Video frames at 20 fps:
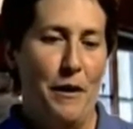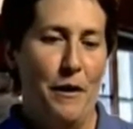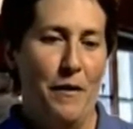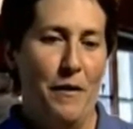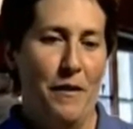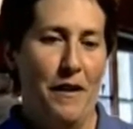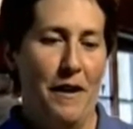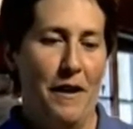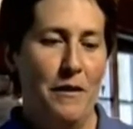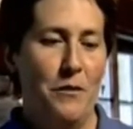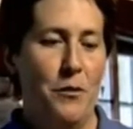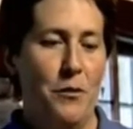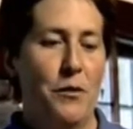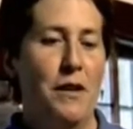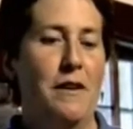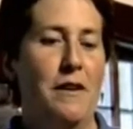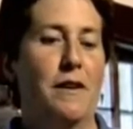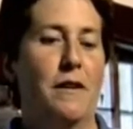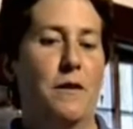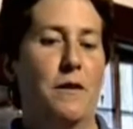they also
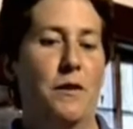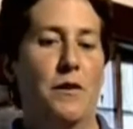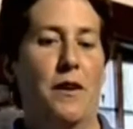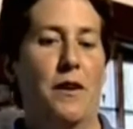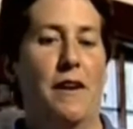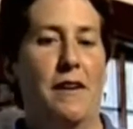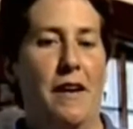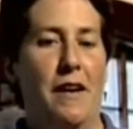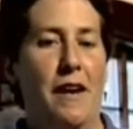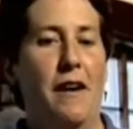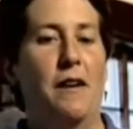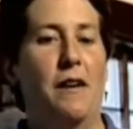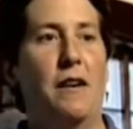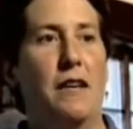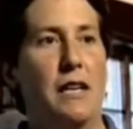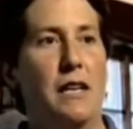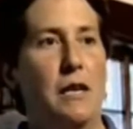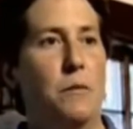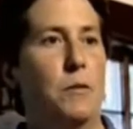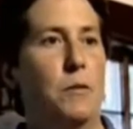need to understand how to
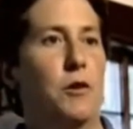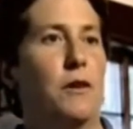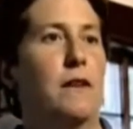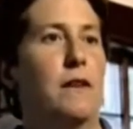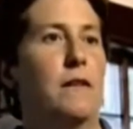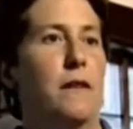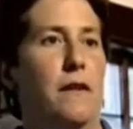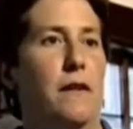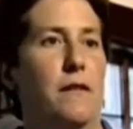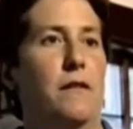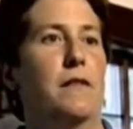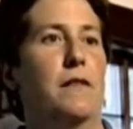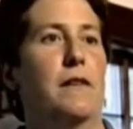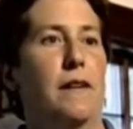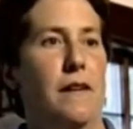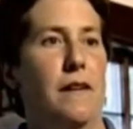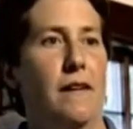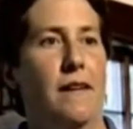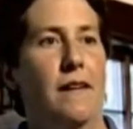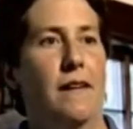keep trees
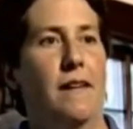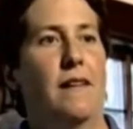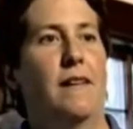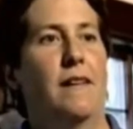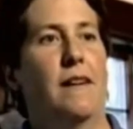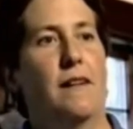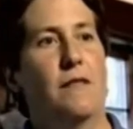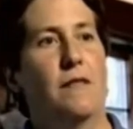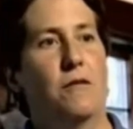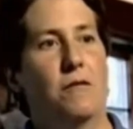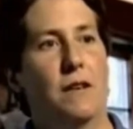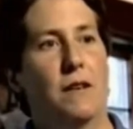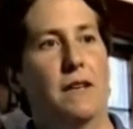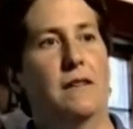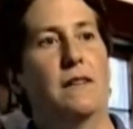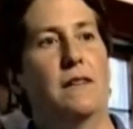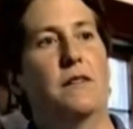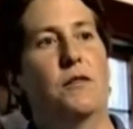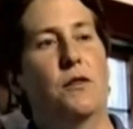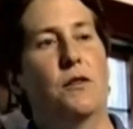healthy, and the
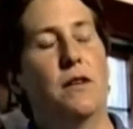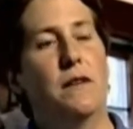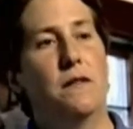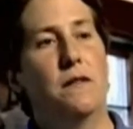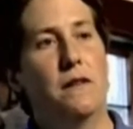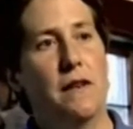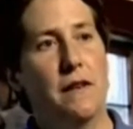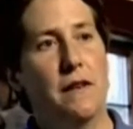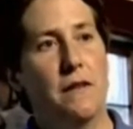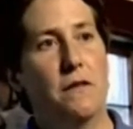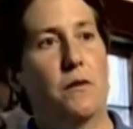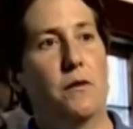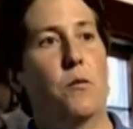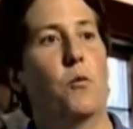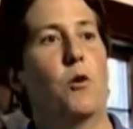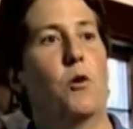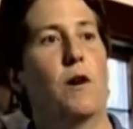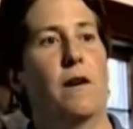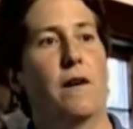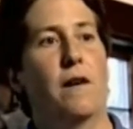fact that trees need some
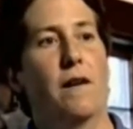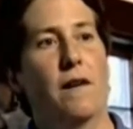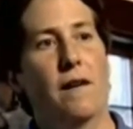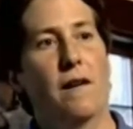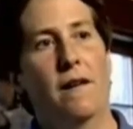water.